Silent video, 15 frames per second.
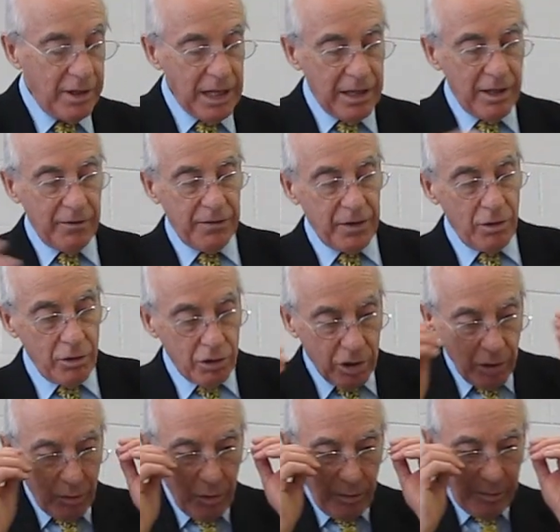And then the
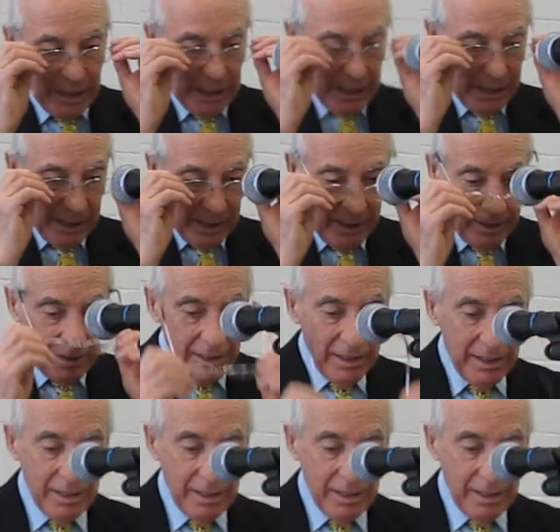future will be uh,